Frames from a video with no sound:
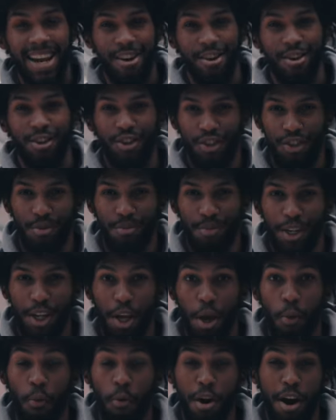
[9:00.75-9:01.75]
here in
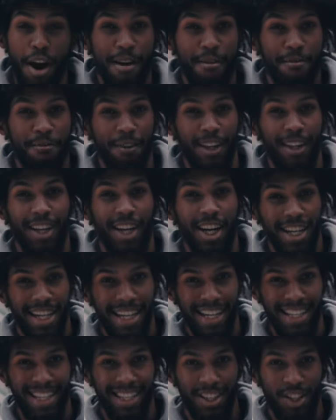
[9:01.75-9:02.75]
Germany where I felt
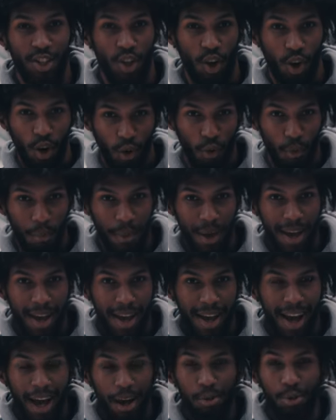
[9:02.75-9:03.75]
connected to home.
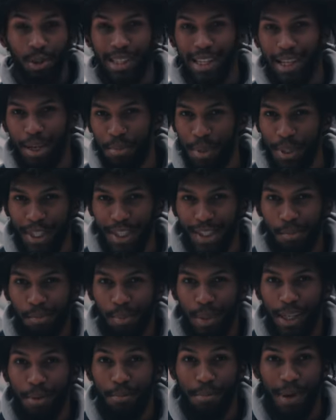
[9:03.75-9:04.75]
I was able to
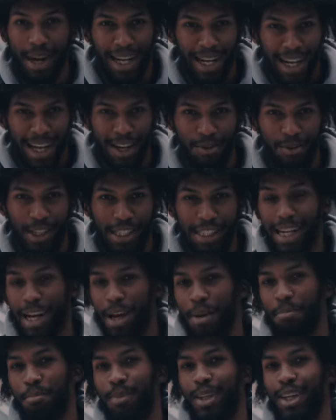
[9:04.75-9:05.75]
speak my language
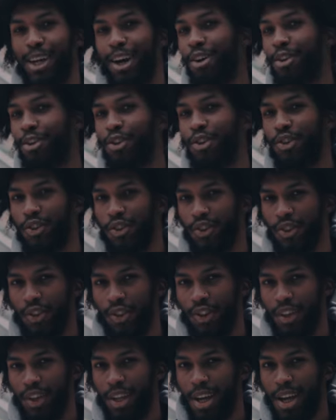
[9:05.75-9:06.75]
and be understood.
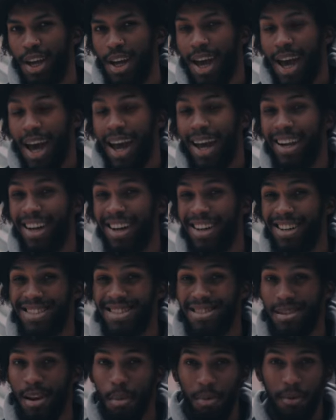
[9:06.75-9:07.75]
And
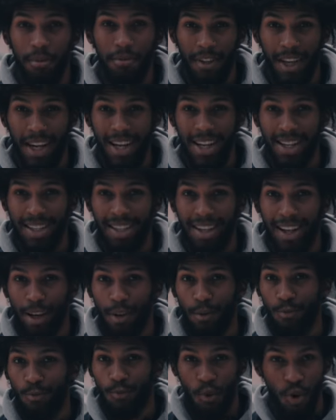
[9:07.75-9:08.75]
on top of that, like,
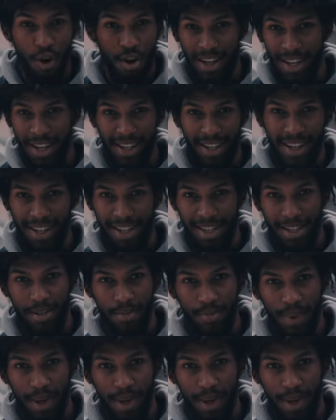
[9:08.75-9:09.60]
working in this